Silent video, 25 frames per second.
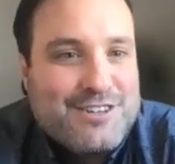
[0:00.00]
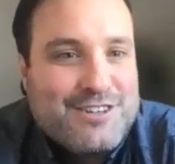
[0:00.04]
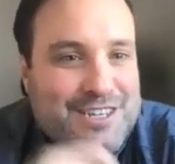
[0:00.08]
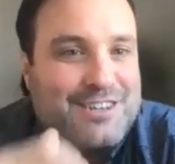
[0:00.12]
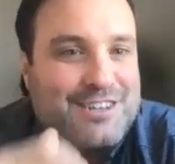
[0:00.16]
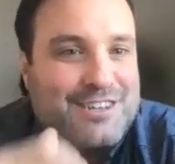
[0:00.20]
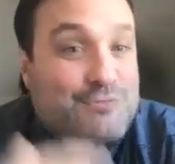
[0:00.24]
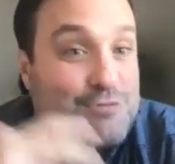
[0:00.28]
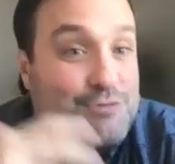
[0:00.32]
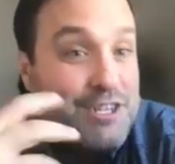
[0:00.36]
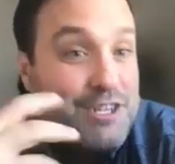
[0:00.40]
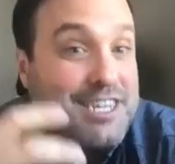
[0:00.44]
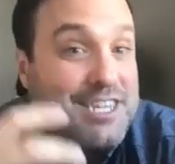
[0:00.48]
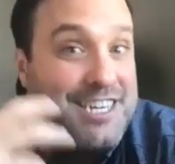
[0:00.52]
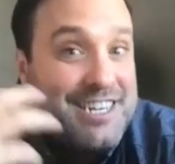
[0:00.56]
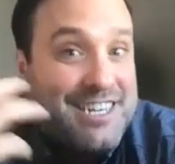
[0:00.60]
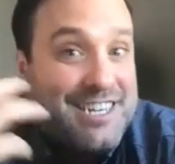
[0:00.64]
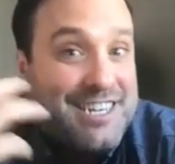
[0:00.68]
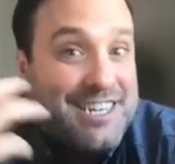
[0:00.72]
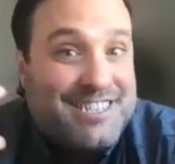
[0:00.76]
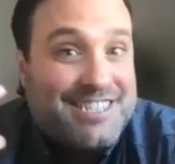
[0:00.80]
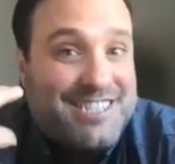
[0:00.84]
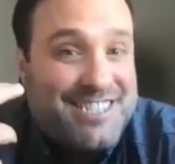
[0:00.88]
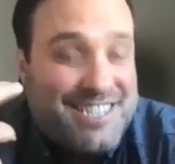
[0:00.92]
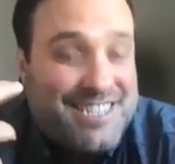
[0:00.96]
there's really
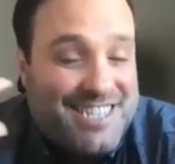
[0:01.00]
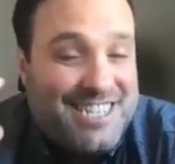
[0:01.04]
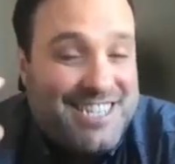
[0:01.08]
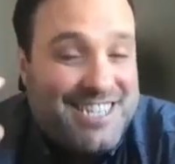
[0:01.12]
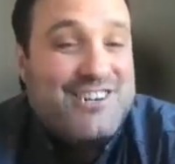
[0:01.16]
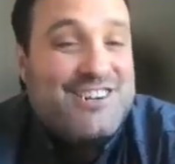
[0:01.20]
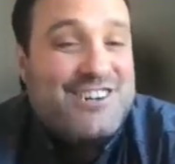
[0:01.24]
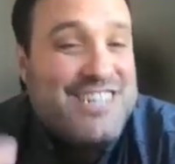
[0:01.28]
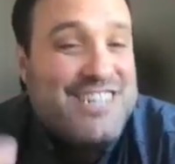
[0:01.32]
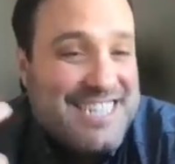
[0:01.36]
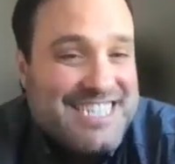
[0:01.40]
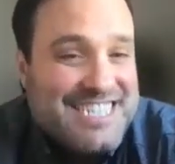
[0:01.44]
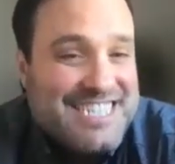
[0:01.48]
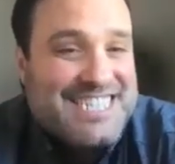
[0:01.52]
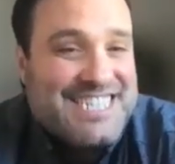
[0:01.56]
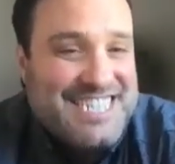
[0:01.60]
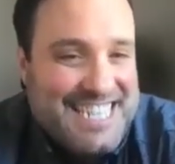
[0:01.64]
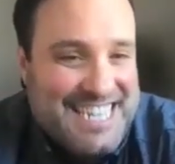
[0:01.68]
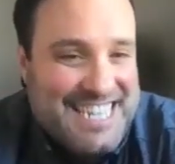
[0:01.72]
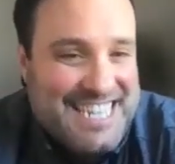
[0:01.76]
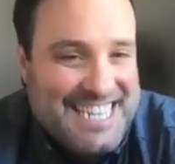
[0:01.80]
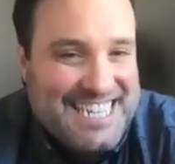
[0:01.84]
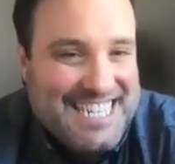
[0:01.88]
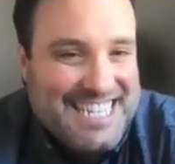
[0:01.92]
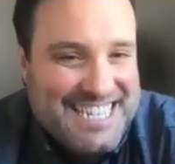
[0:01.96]
a serious
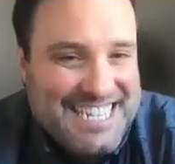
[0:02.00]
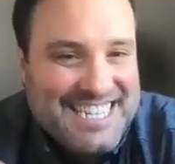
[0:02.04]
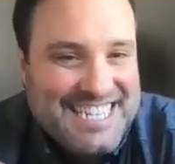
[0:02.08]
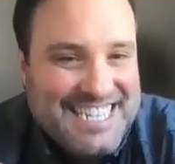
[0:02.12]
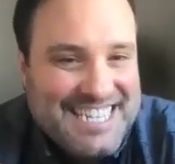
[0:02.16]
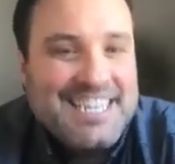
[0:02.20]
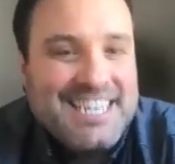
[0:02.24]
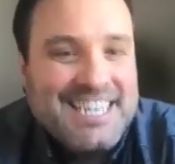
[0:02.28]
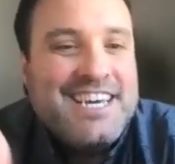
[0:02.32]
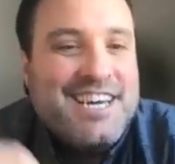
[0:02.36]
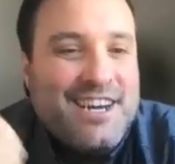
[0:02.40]
need